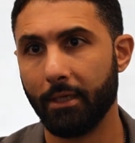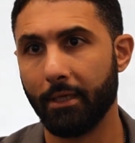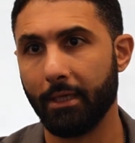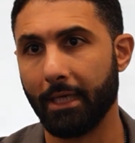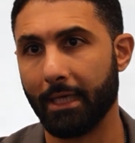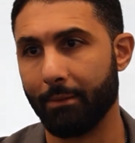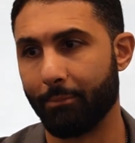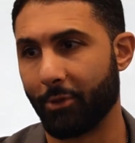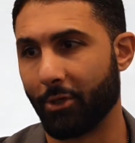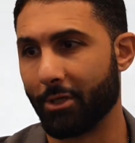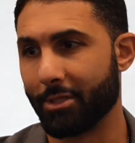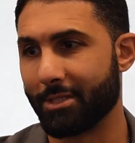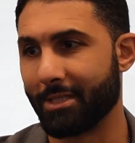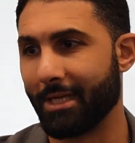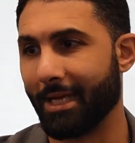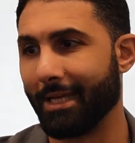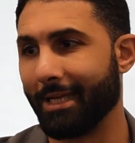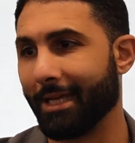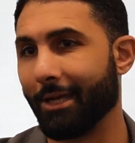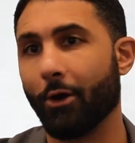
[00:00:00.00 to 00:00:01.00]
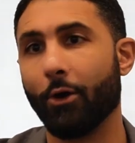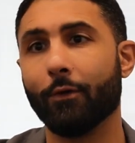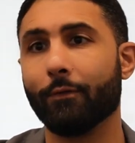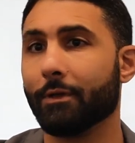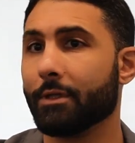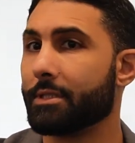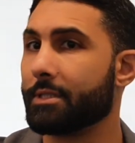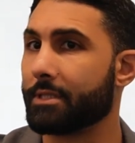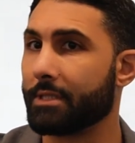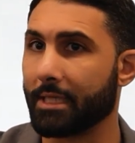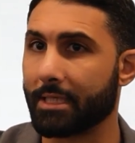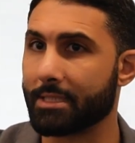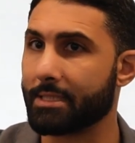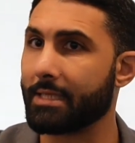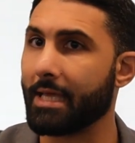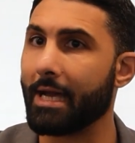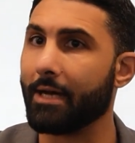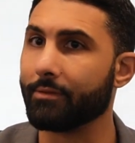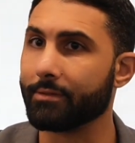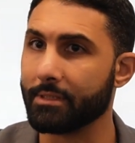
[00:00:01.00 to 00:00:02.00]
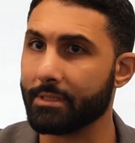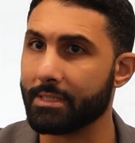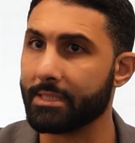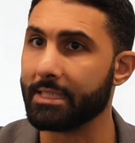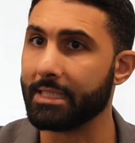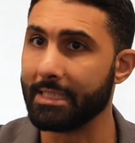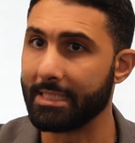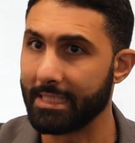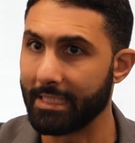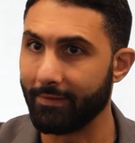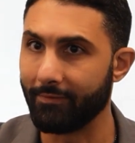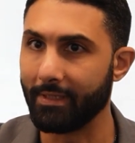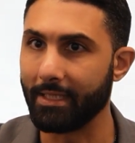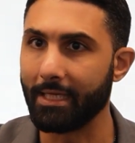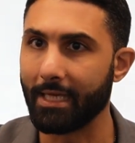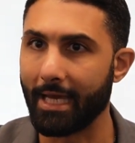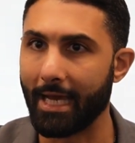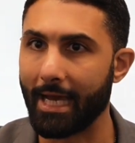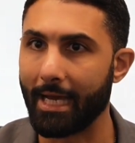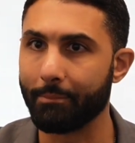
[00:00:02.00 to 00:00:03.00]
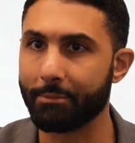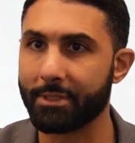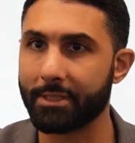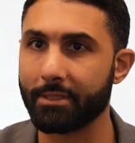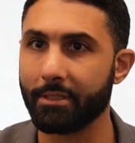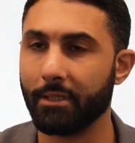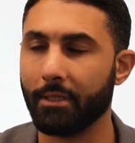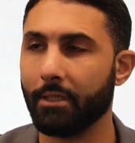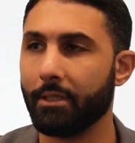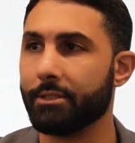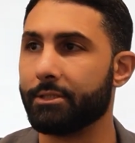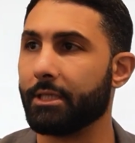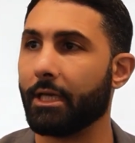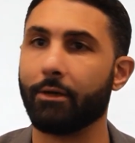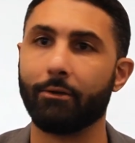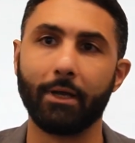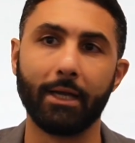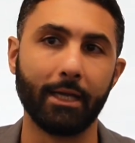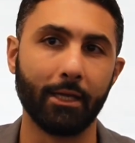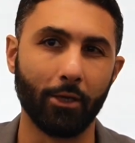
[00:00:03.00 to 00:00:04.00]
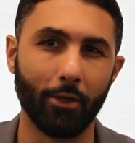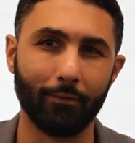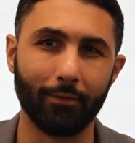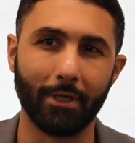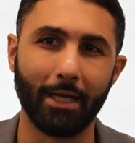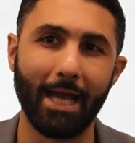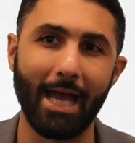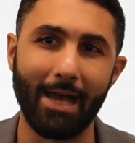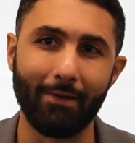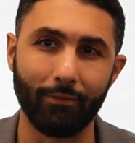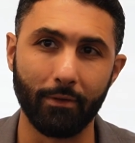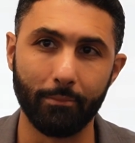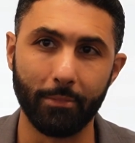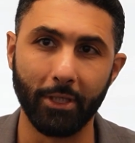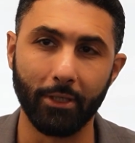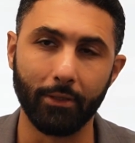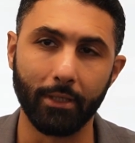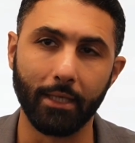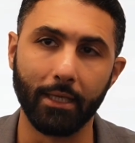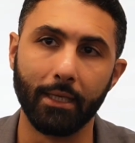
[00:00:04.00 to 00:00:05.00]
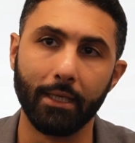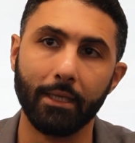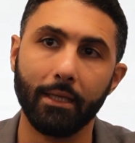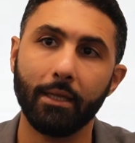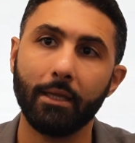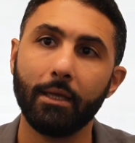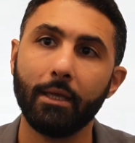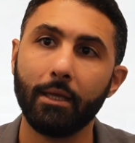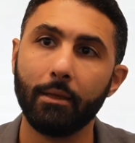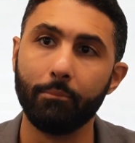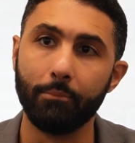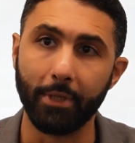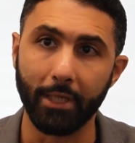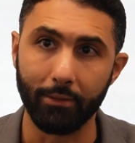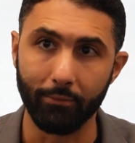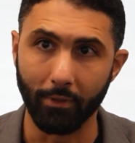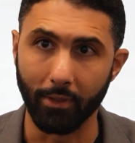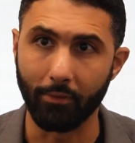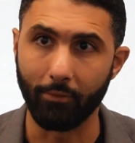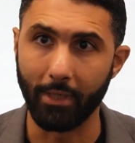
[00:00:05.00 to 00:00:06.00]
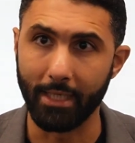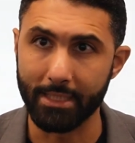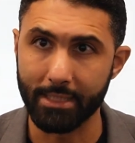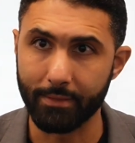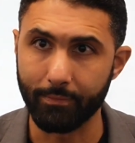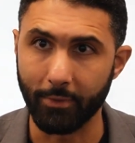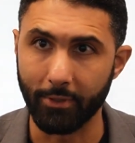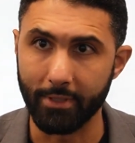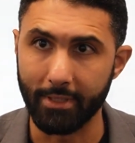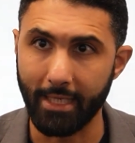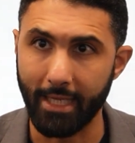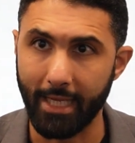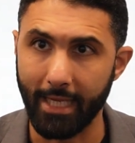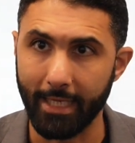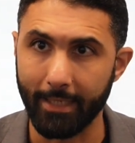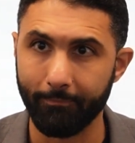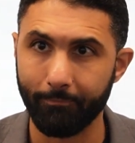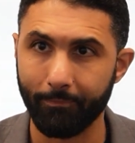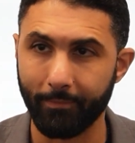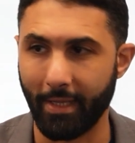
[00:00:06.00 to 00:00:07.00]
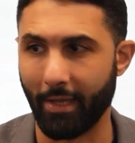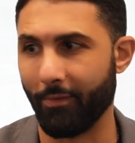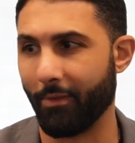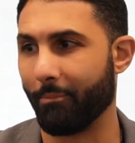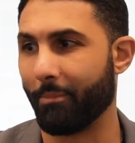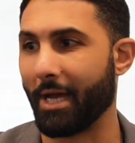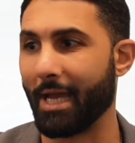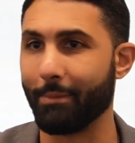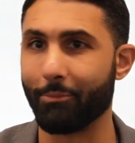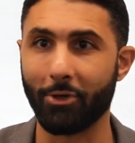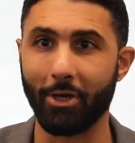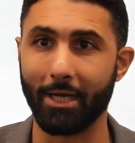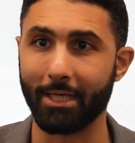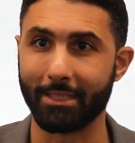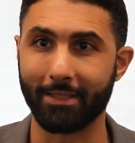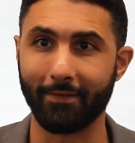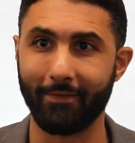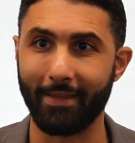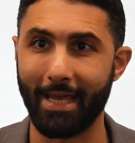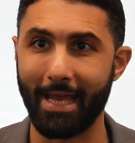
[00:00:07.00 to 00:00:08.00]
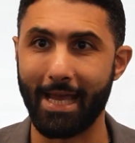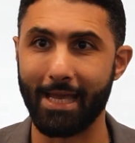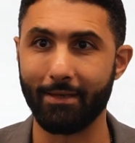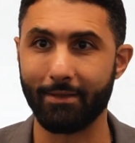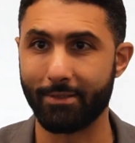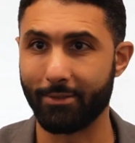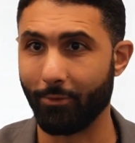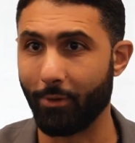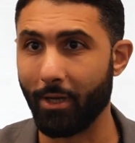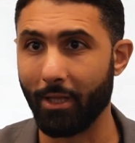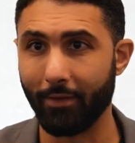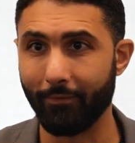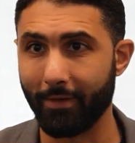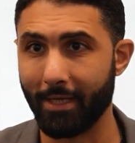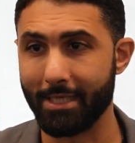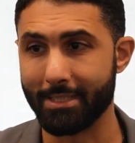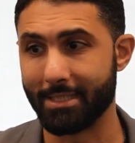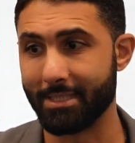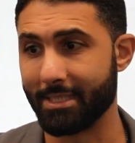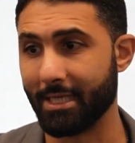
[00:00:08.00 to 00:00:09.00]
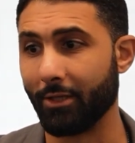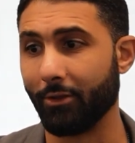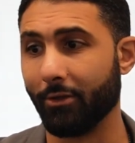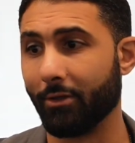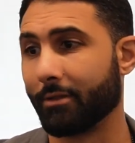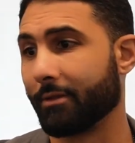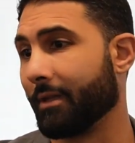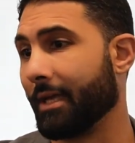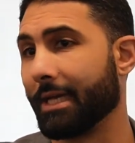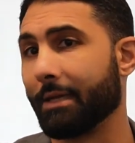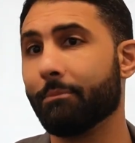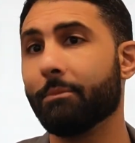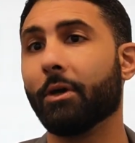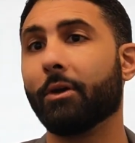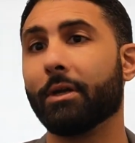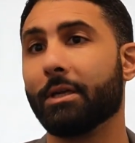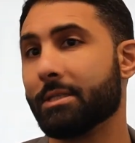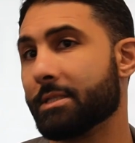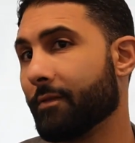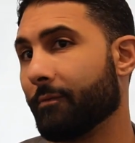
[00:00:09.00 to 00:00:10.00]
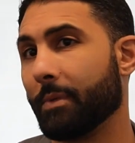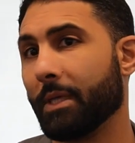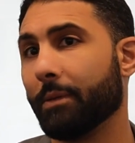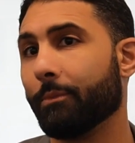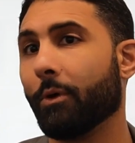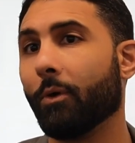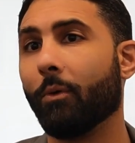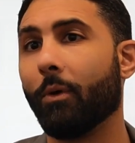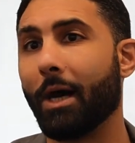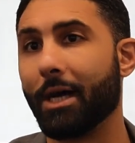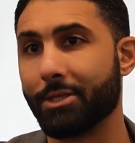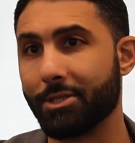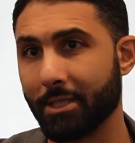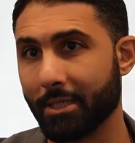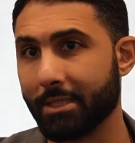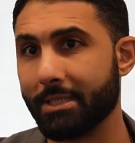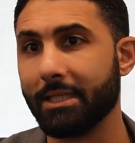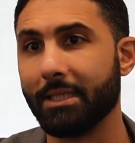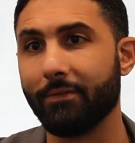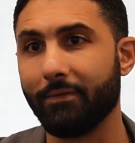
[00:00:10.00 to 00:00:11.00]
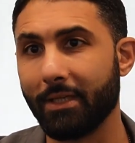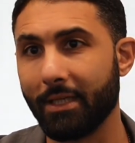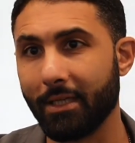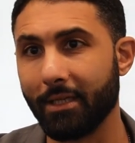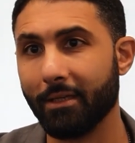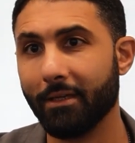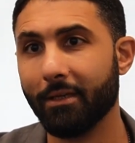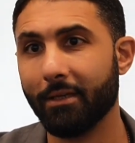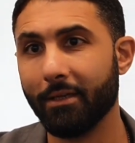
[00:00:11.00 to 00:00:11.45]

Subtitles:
impersonating over 6,000 CTV apps, generating over 500 million bid requests per day. Now, the byproduct of that to all of us is it looked like millions of people watching TV